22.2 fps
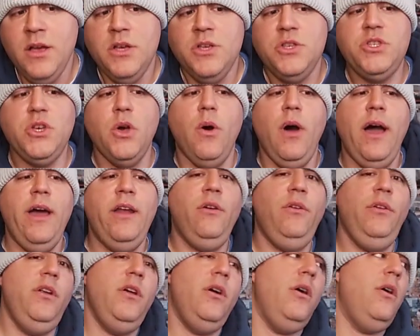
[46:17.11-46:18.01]
So I
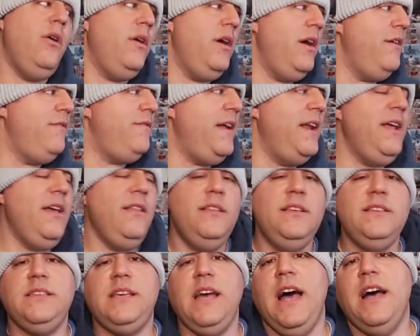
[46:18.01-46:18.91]
don't know if any of
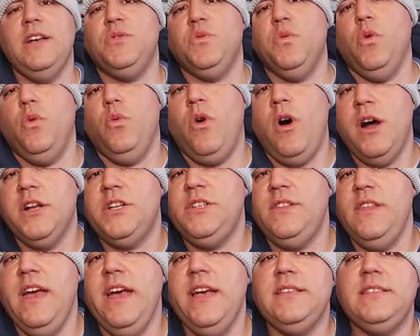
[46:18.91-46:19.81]
these guys will
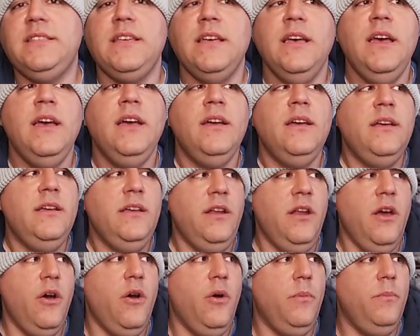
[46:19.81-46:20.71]
watch this. You
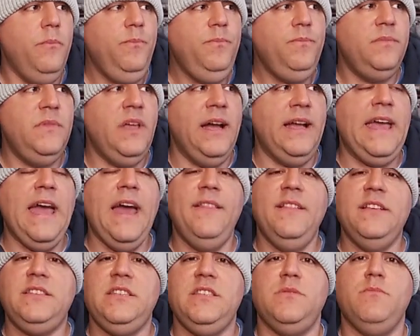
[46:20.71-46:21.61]
know,
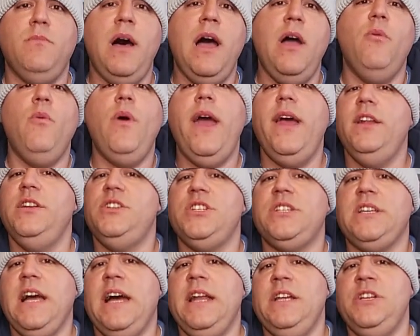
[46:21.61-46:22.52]
again, this is my way to
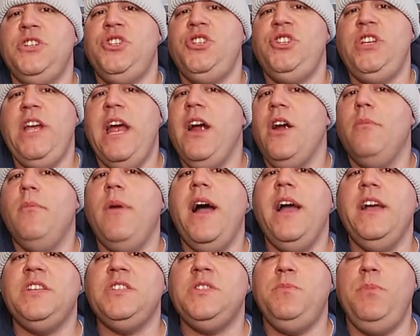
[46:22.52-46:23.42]
just kind of share
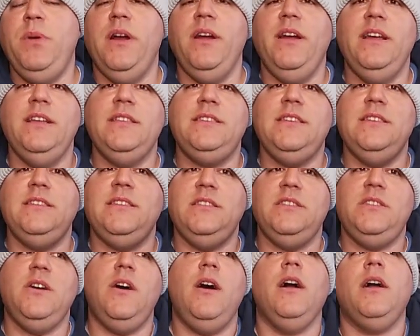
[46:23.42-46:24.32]
my experiences
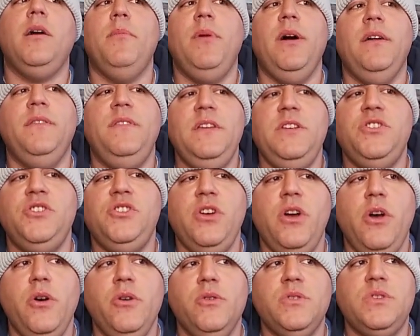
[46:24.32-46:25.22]
and talk about these
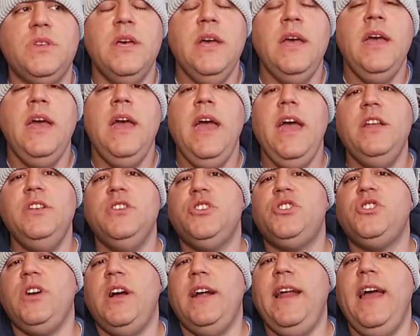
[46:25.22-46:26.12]
shows and
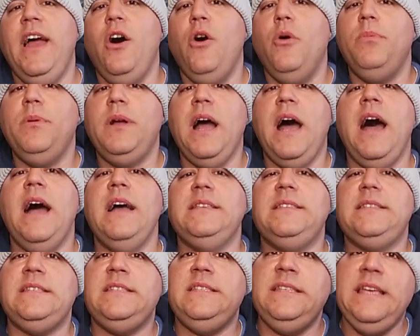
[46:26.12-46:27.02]
just try to help
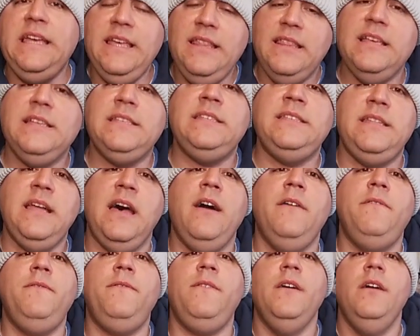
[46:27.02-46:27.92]
guys see this
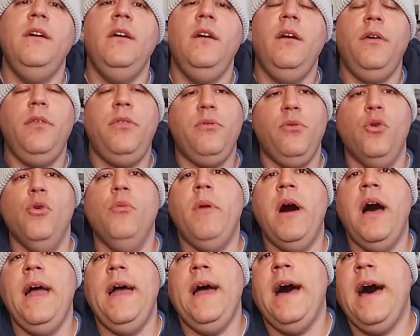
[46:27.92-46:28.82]
stuff through
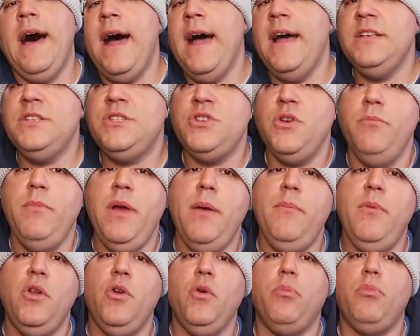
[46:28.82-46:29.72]
my eyes. So
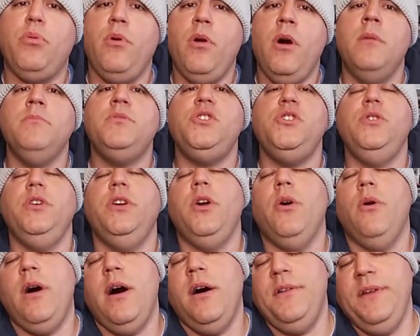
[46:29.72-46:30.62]
maybe it'll prompt you to
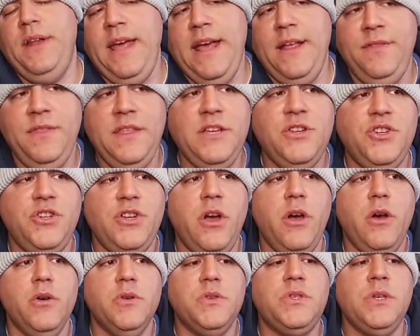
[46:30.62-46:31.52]
go out and hit these
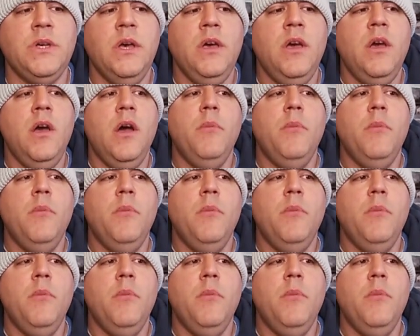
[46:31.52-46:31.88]
shows.